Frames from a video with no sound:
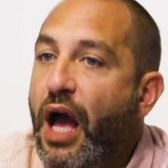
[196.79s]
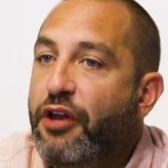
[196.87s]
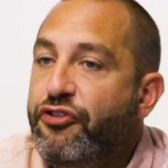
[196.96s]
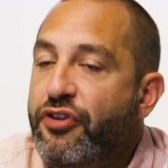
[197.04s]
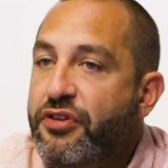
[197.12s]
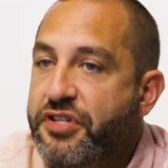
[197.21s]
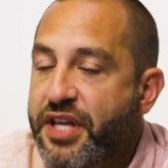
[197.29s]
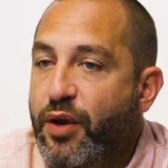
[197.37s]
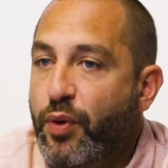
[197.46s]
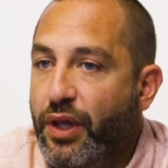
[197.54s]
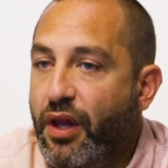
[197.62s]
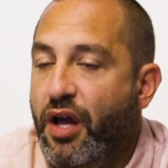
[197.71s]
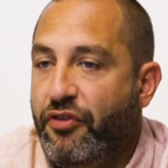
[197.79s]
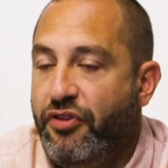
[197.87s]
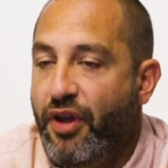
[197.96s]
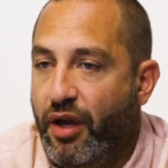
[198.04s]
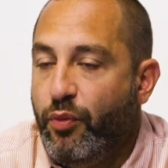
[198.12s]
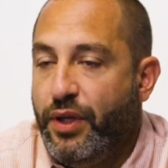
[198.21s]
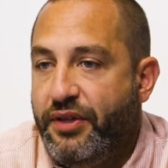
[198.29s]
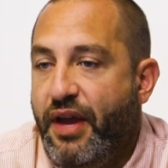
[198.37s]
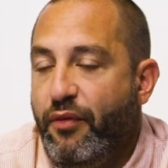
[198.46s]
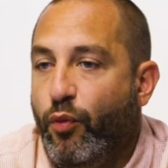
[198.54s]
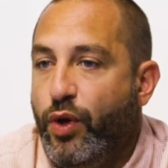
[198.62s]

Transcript: I shouldn't say we lost none. We de-